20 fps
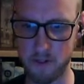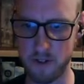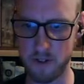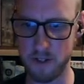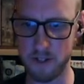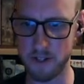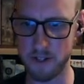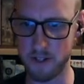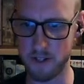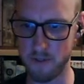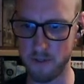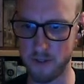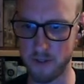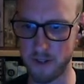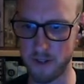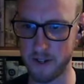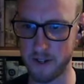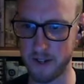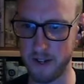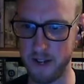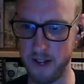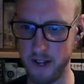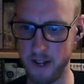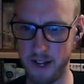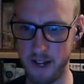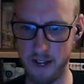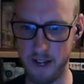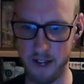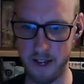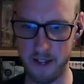
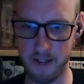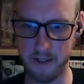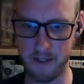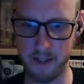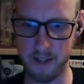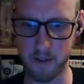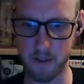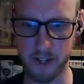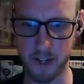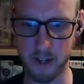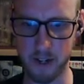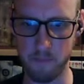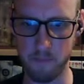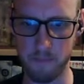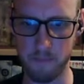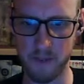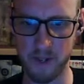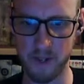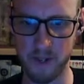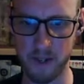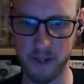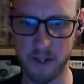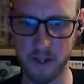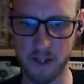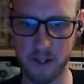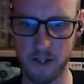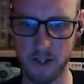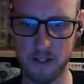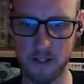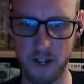There we go.
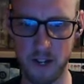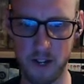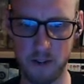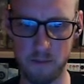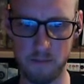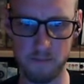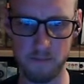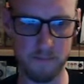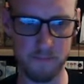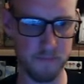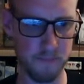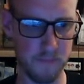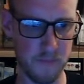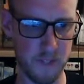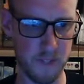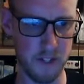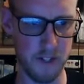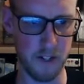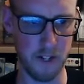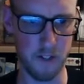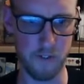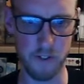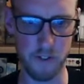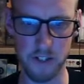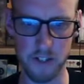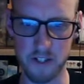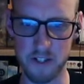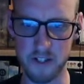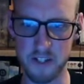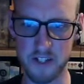So I don't know if you
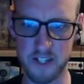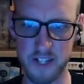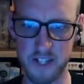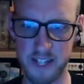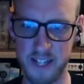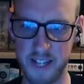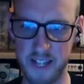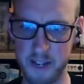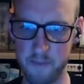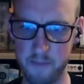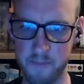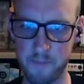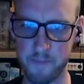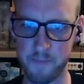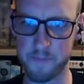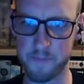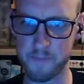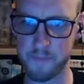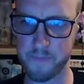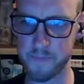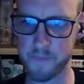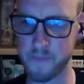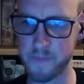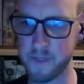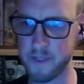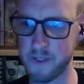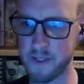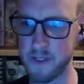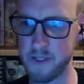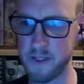can see that.
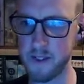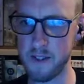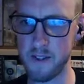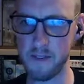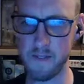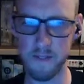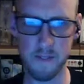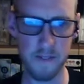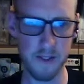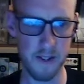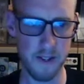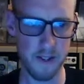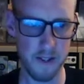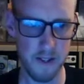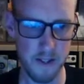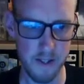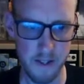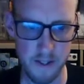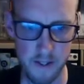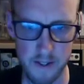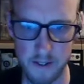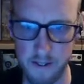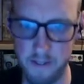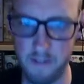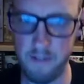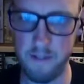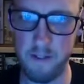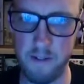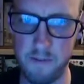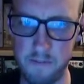Yeah, let me zoom in.
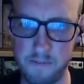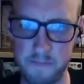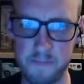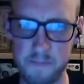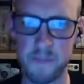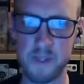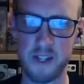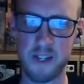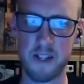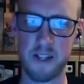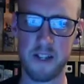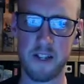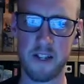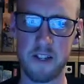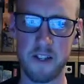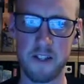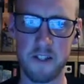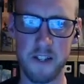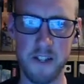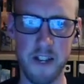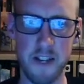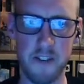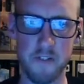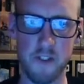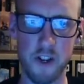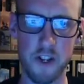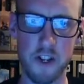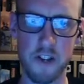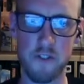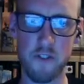Here we go. So yeah,
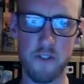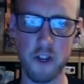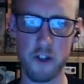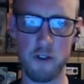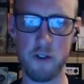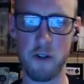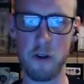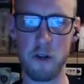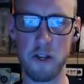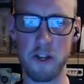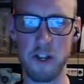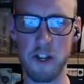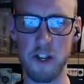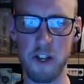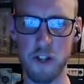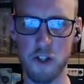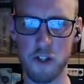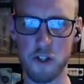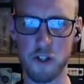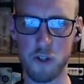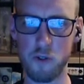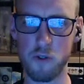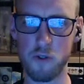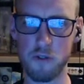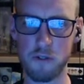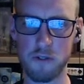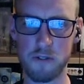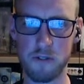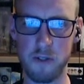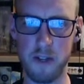you've got your
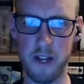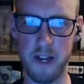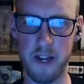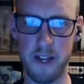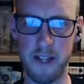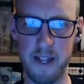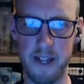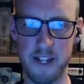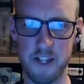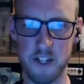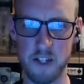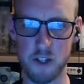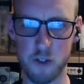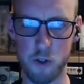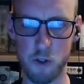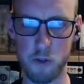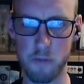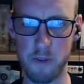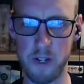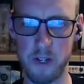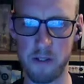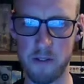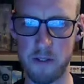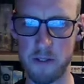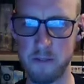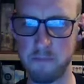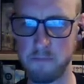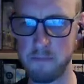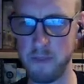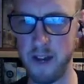scores. There's your score mode,
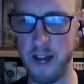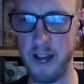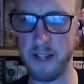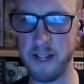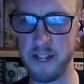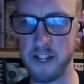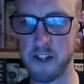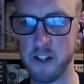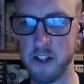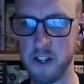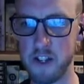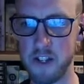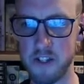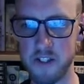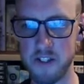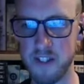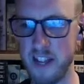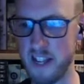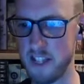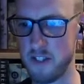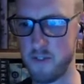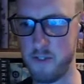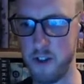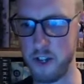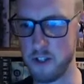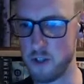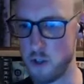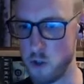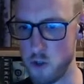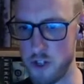and then there's the
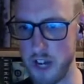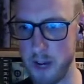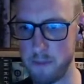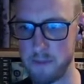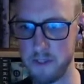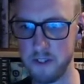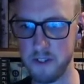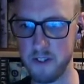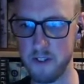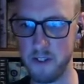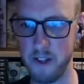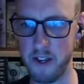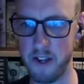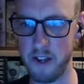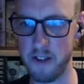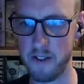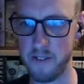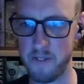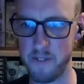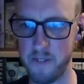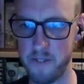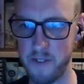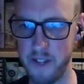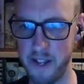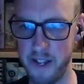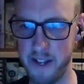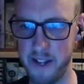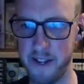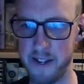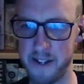first 2 chapters of
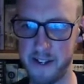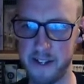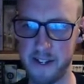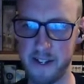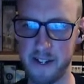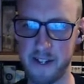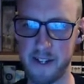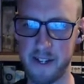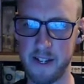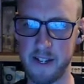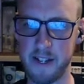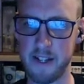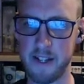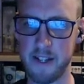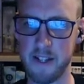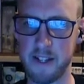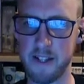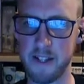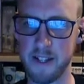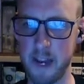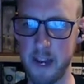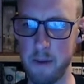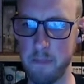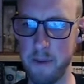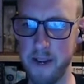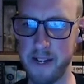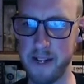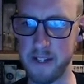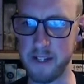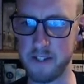the
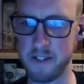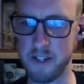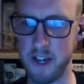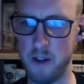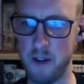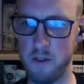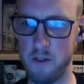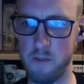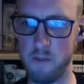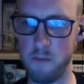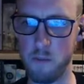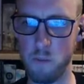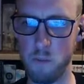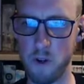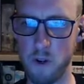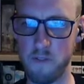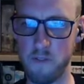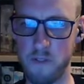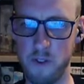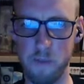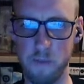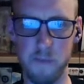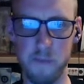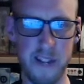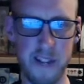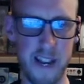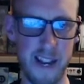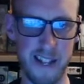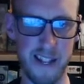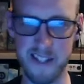campaign. So one of them,
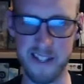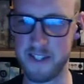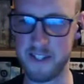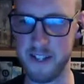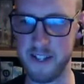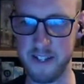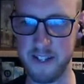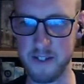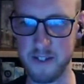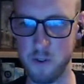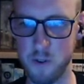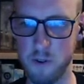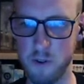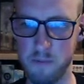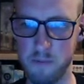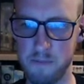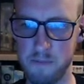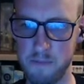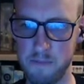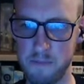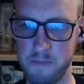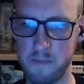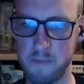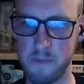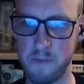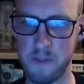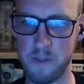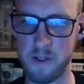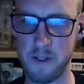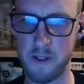it's all.
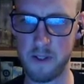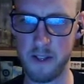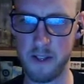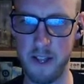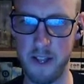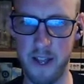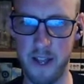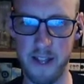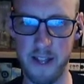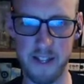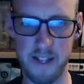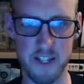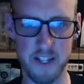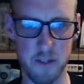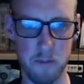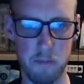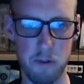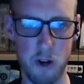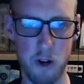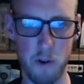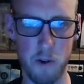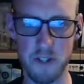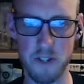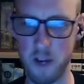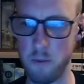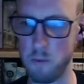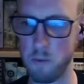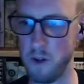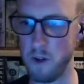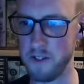This is a
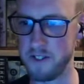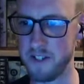prototype one.